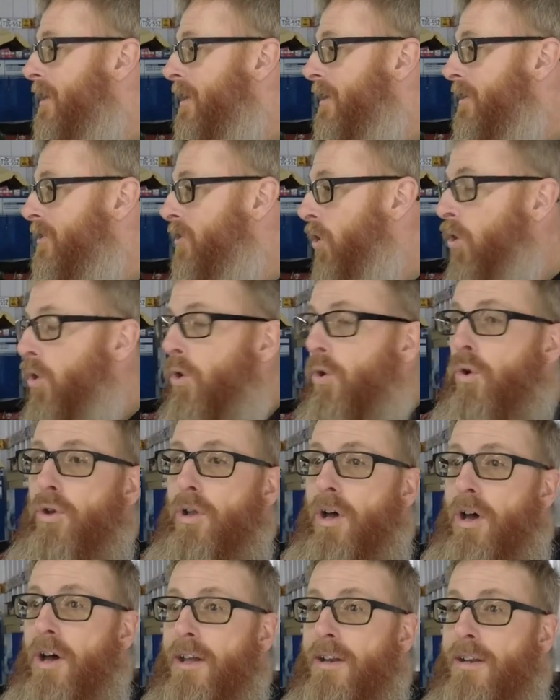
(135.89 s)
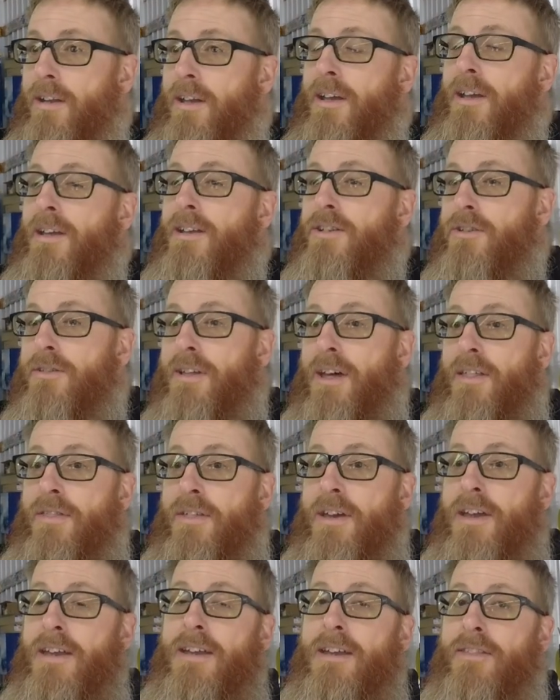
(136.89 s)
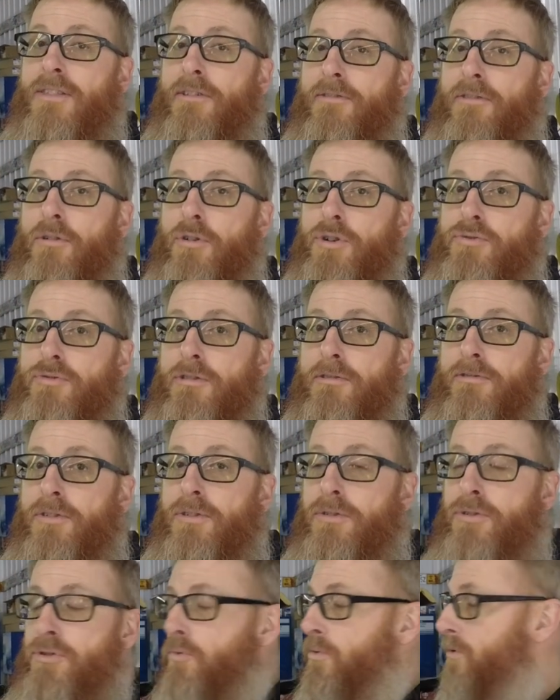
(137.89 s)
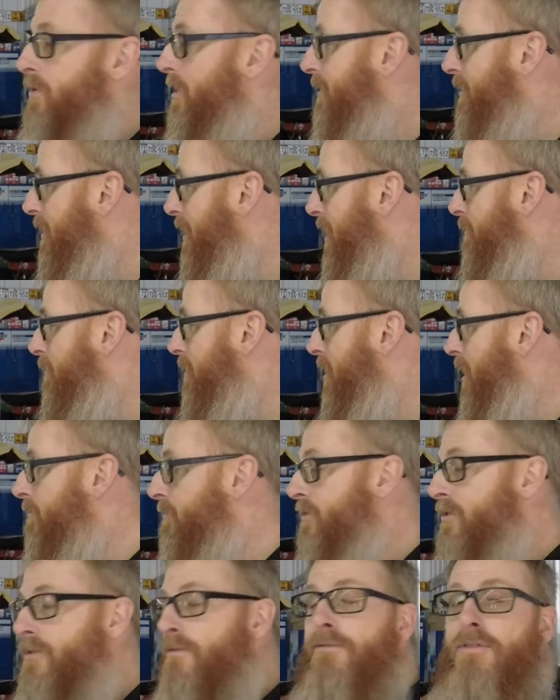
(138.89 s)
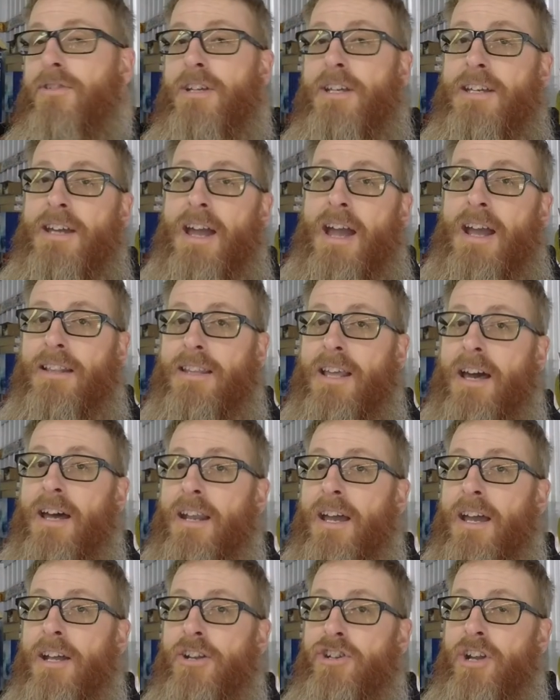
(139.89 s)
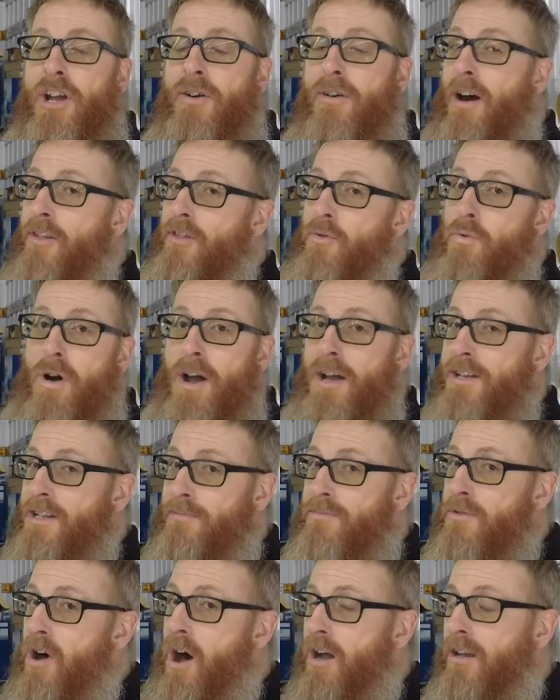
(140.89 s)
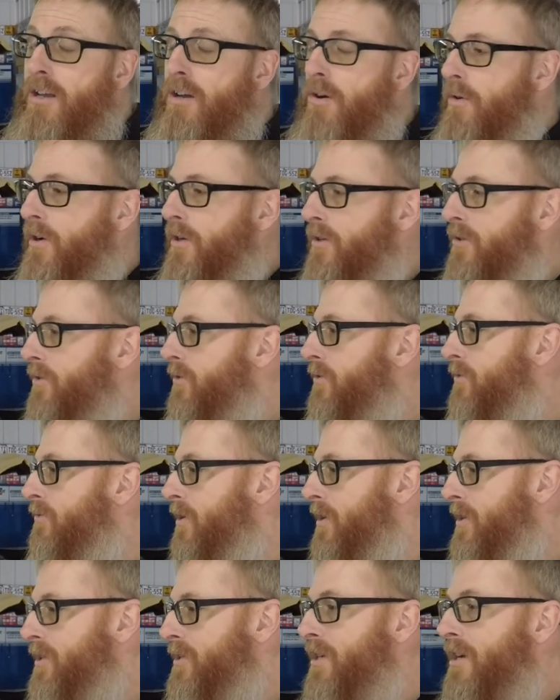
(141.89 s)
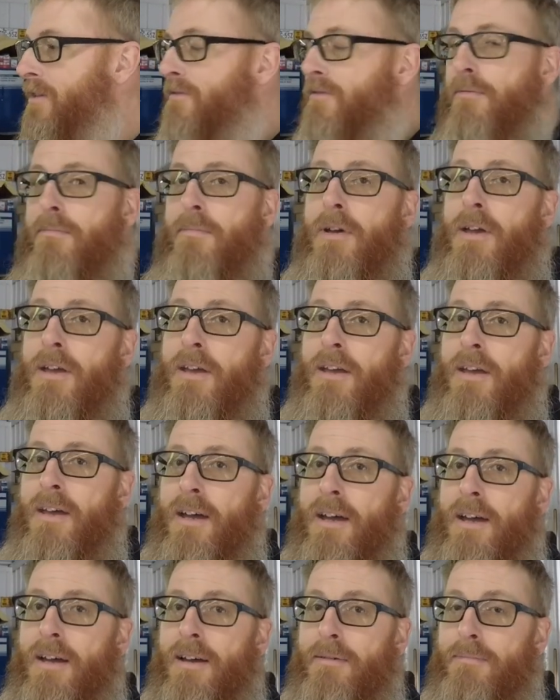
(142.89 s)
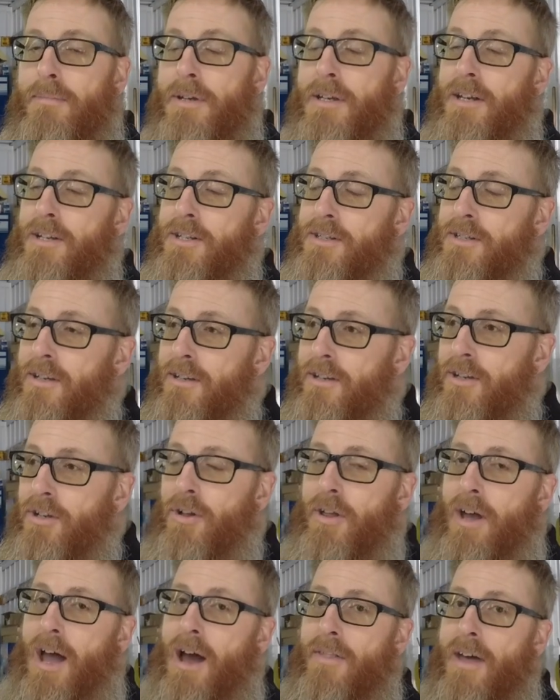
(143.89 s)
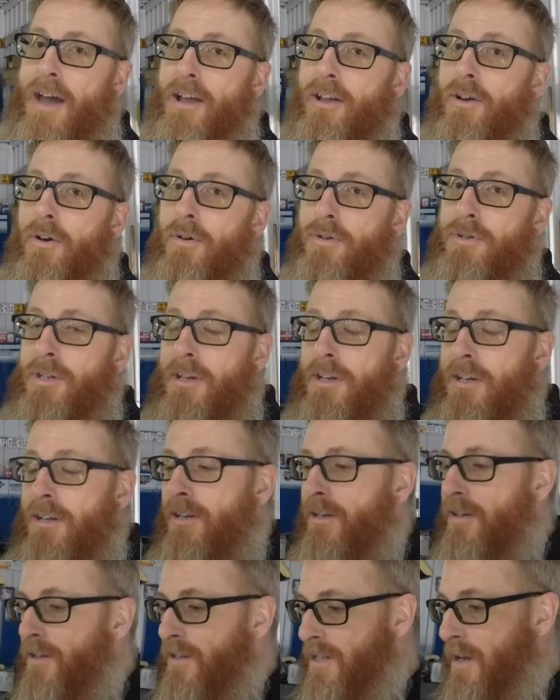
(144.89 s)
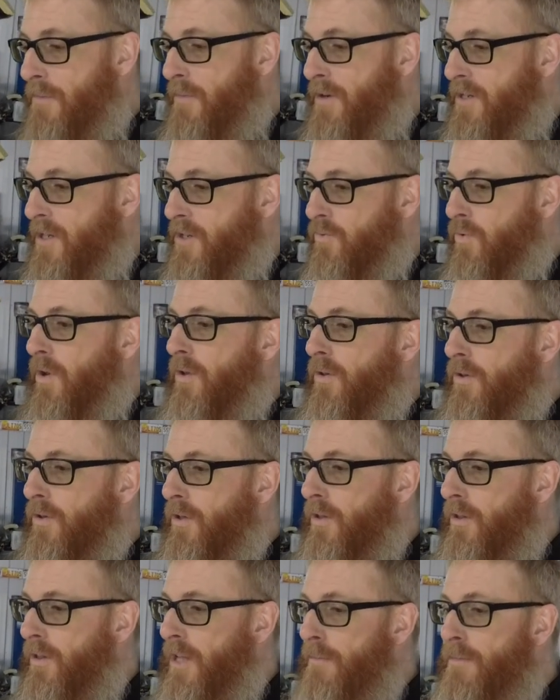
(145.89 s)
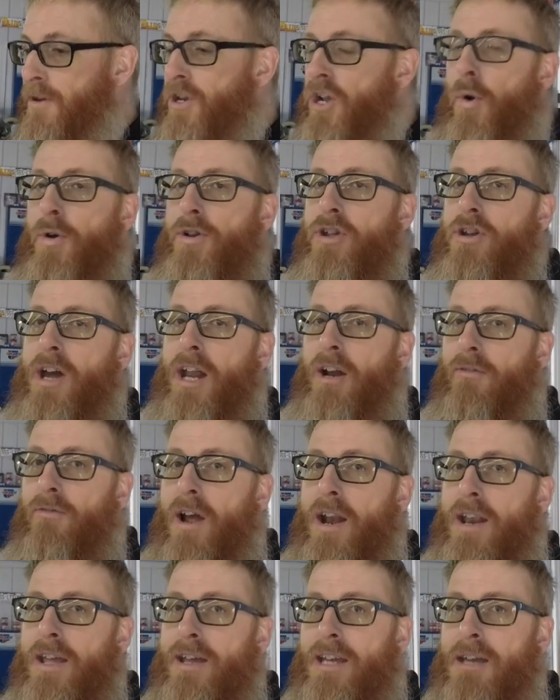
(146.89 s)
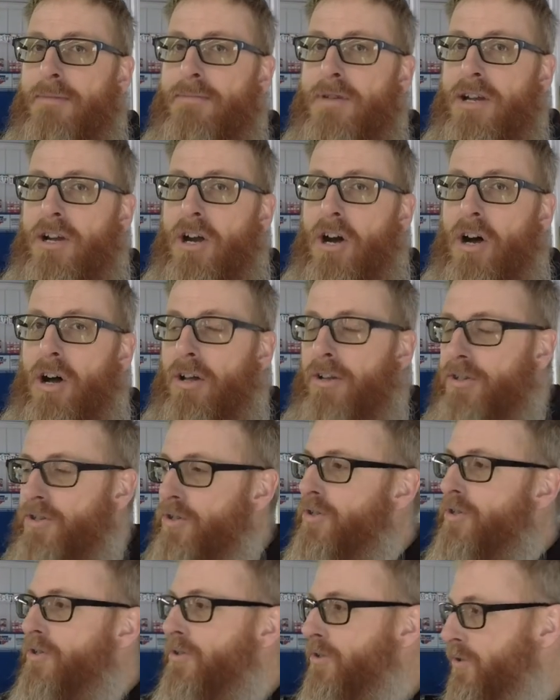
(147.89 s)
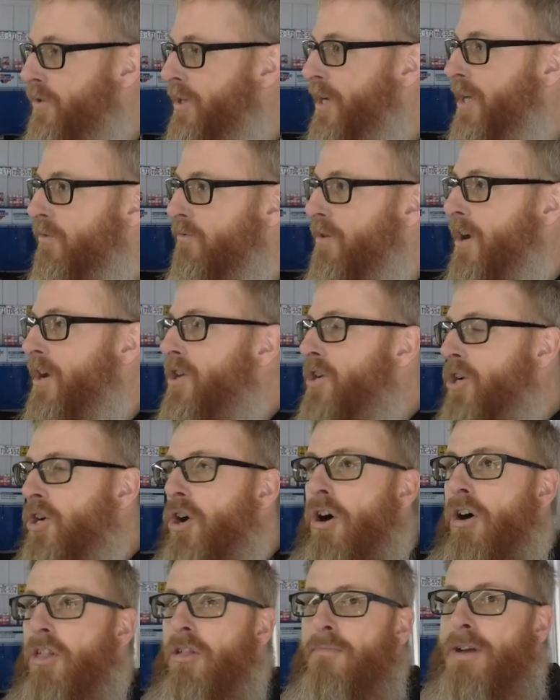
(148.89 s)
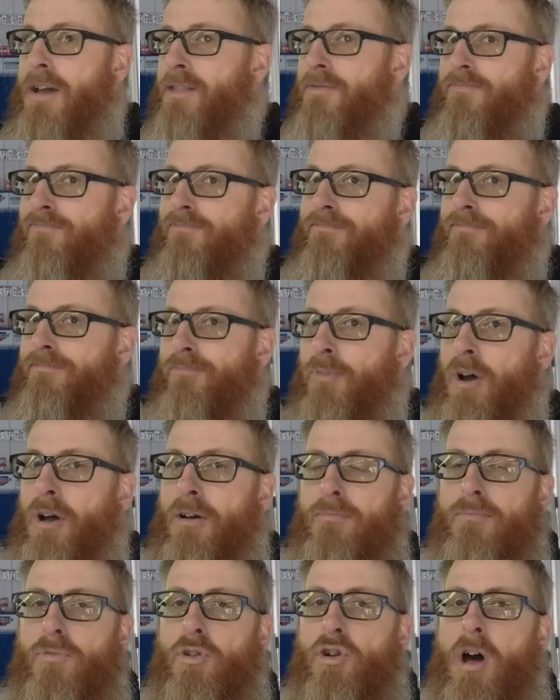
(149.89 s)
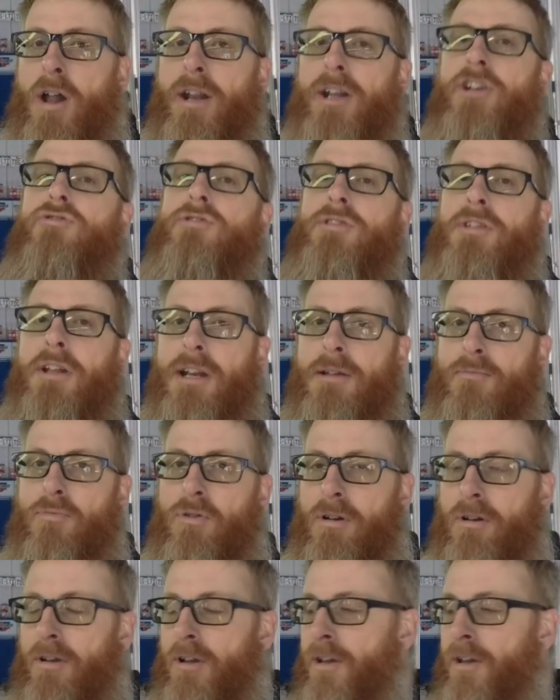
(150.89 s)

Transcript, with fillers: to hold on so that they get the first refusal when the time comes to yank that engine out. Otherwise, I'm not going to uh, save them uh, because you know how that goes. Somebody says, well, let me know when you got it ready and give me a call. So you, you get it ready, you call them and, well, they're not interested anymore.